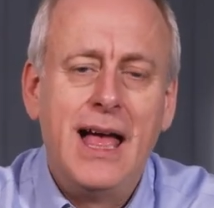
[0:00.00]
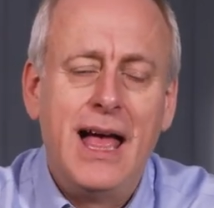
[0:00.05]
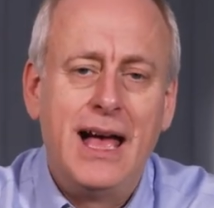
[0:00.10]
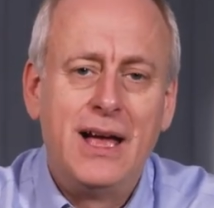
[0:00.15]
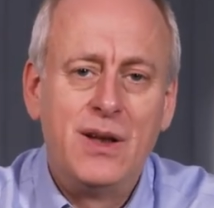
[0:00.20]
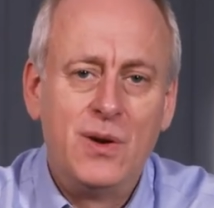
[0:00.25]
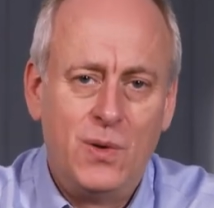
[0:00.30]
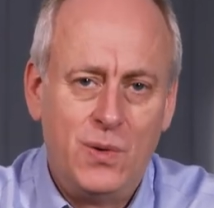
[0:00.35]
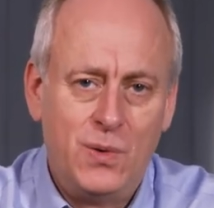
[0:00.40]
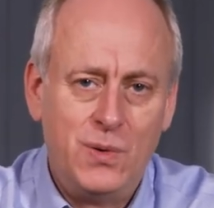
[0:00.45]

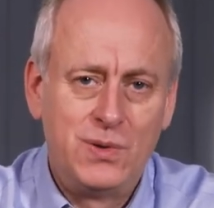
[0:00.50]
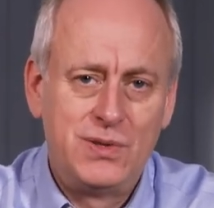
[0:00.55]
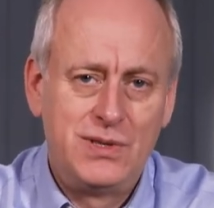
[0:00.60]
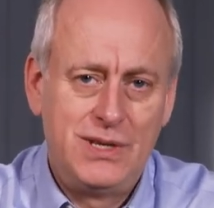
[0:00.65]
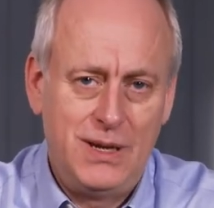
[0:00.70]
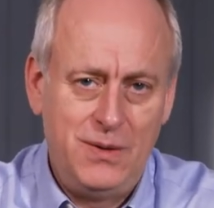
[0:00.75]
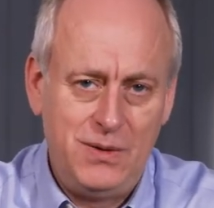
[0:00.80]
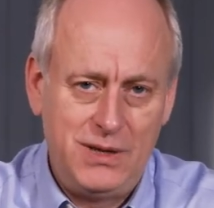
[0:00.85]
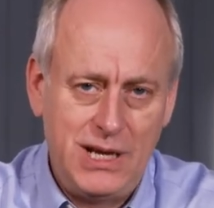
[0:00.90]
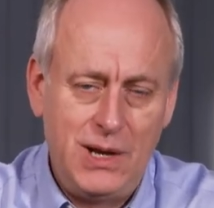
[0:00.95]
And
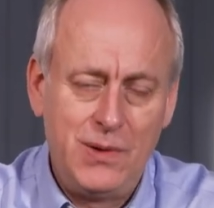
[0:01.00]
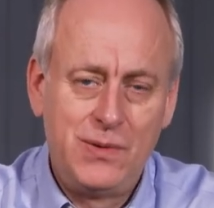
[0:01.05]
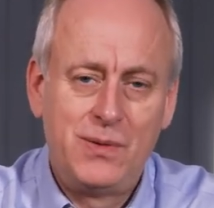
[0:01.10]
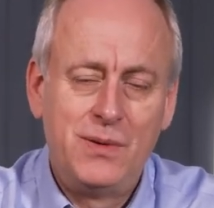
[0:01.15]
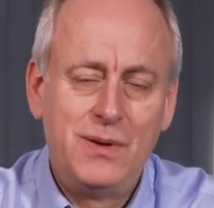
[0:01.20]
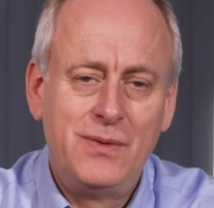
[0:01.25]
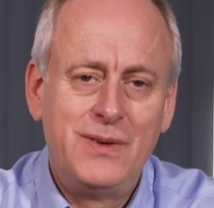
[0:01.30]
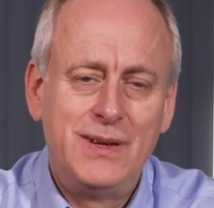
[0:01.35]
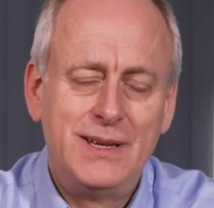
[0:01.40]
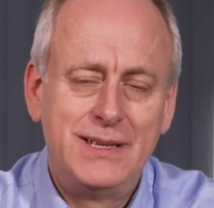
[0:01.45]
also go
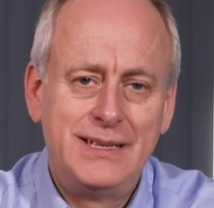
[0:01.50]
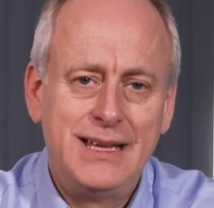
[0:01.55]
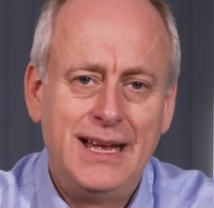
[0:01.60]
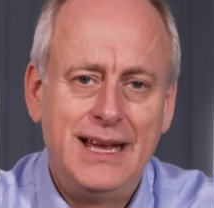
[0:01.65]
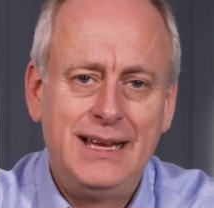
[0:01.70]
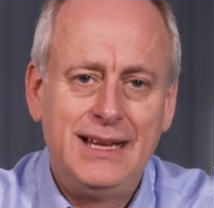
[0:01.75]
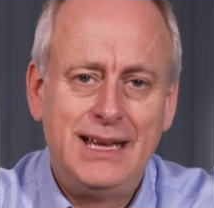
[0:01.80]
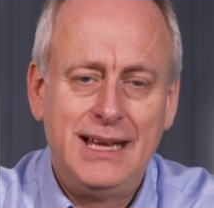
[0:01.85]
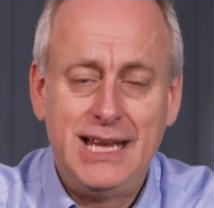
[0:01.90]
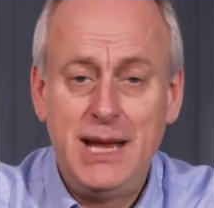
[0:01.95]
through the first
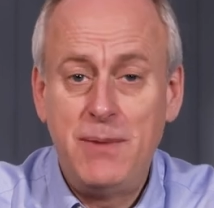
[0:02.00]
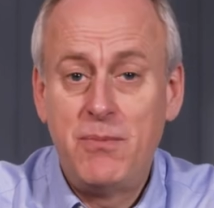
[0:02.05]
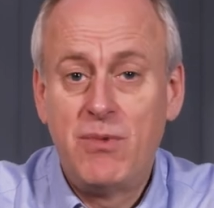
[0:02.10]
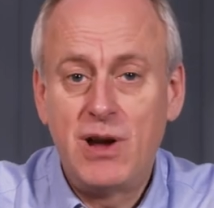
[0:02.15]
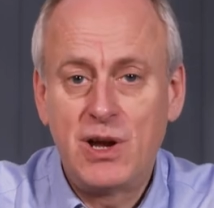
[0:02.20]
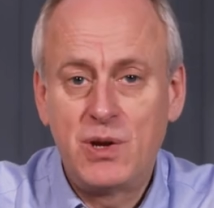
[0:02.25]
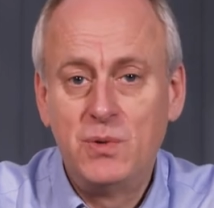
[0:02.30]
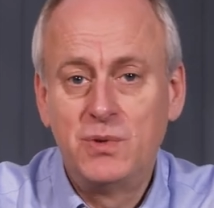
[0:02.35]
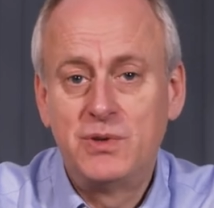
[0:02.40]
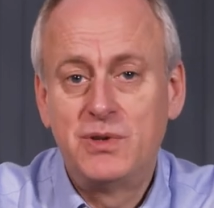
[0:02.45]
aid kit, keep
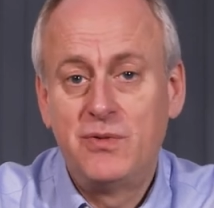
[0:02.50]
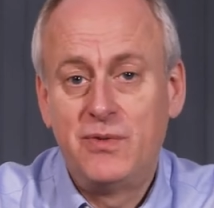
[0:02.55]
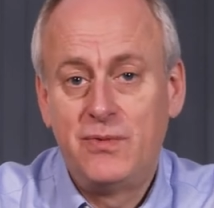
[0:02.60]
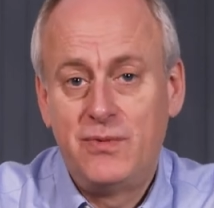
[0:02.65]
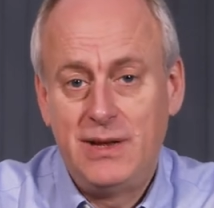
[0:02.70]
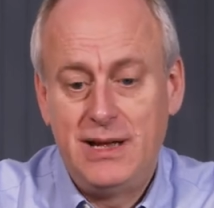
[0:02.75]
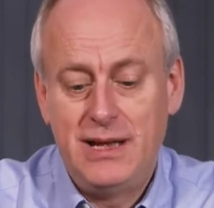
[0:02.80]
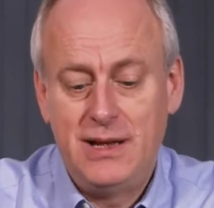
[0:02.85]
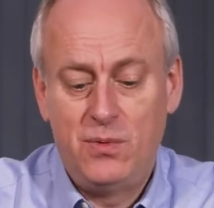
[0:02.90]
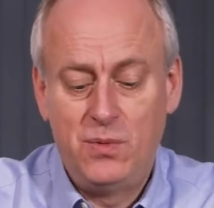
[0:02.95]
records
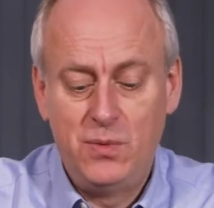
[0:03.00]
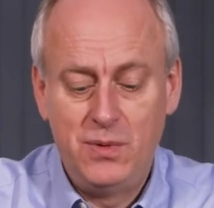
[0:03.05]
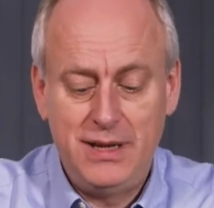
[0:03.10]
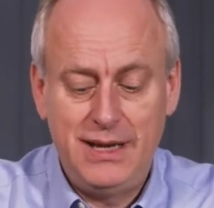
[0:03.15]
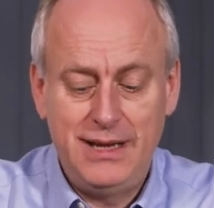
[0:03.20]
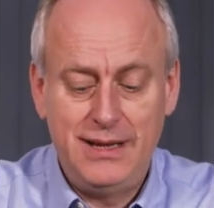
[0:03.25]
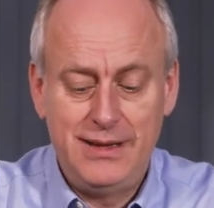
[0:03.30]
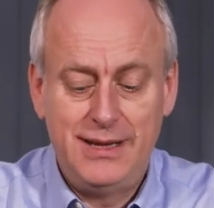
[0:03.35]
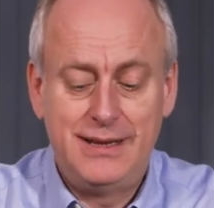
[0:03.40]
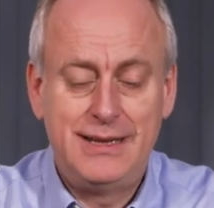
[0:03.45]
of all
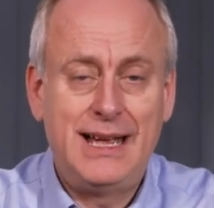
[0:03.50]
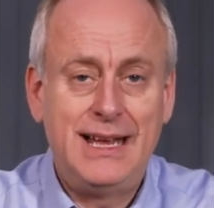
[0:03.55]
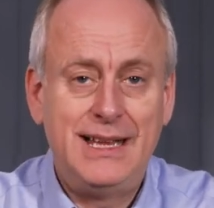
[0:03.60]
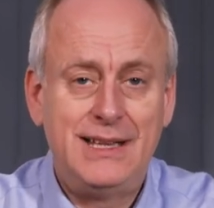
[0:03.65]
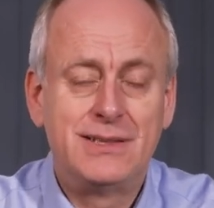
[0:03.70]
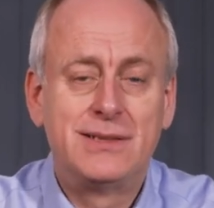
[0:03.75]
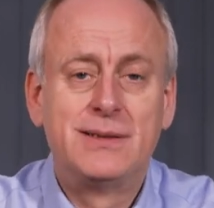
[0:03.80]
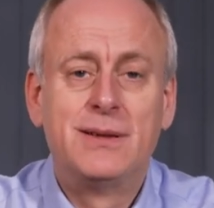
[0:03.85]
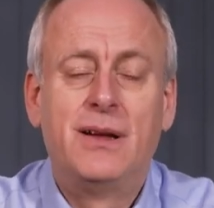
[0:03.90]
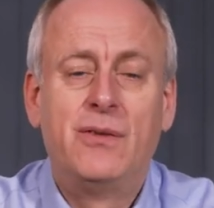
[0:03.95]
the
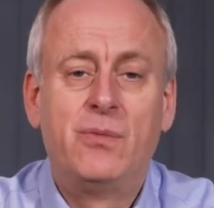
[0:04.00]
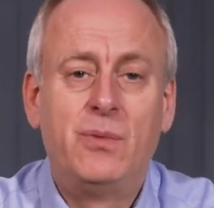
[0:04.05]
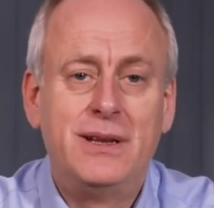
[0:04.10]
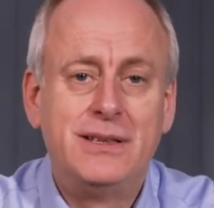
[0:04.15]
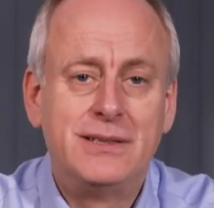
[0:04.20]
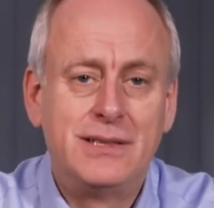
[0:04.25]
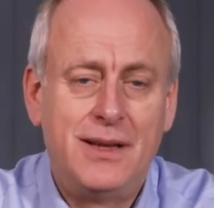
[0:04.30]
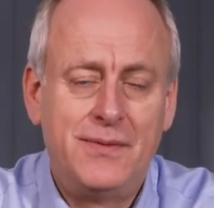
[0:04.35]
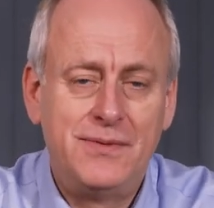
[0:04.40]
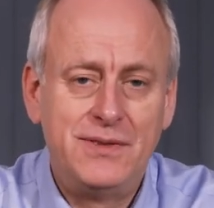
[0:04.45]
dates of when
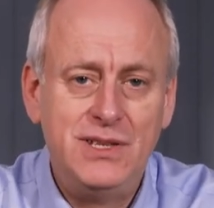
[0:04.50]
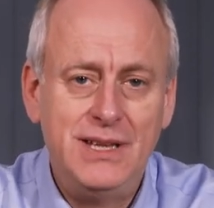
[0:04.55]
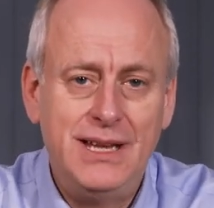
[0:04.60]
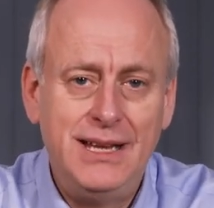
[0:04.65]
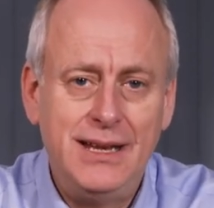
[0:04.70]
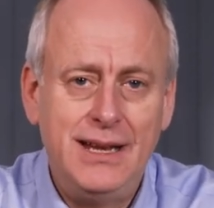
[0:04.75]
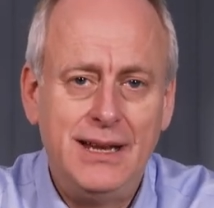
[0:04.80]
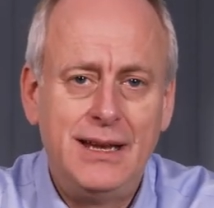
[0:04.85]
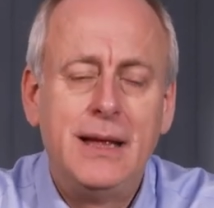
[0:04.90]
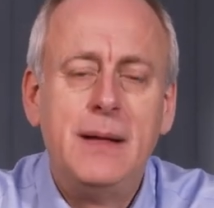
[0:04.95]
stuff's
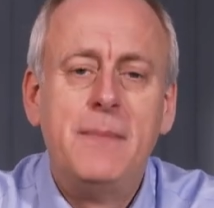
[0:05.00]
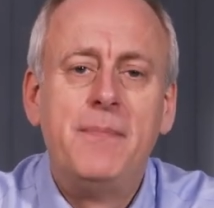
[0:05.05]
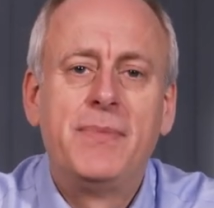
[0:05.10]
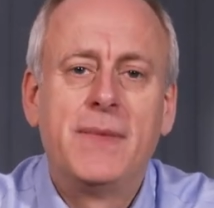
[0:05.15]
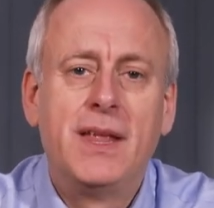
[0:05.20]
needed,